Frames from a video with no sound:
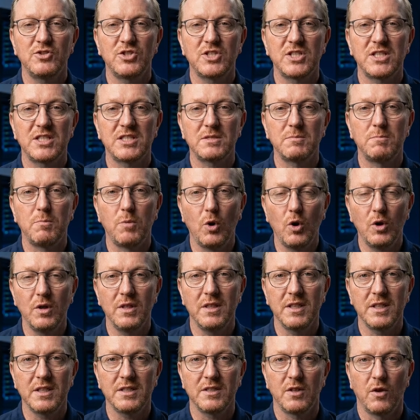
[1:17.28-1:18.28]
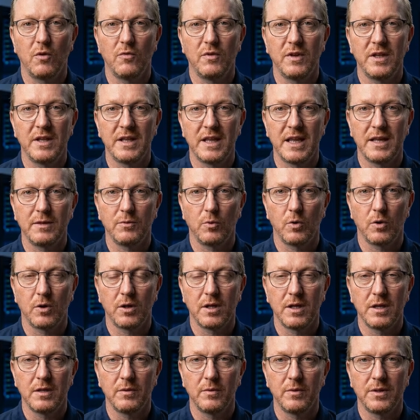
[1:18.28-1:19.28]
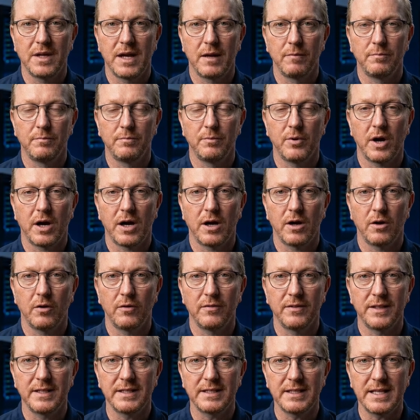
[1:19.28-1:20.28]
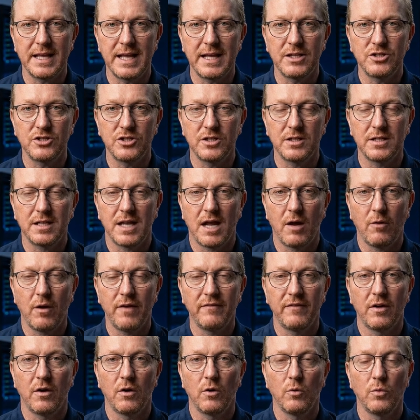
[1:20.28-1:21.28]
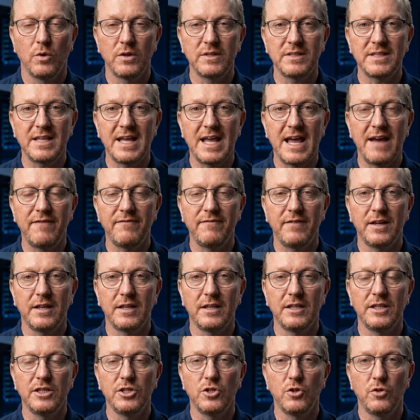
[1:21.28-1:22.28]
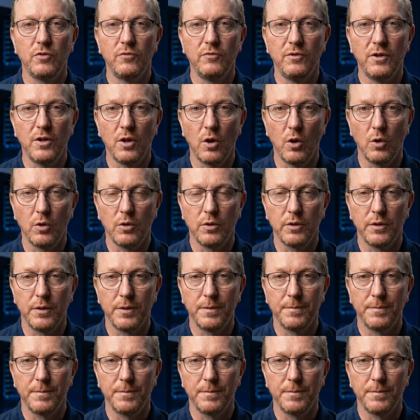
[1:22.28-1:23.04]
just exploit this over the network without prior authentication. However, once they have that initial foothold,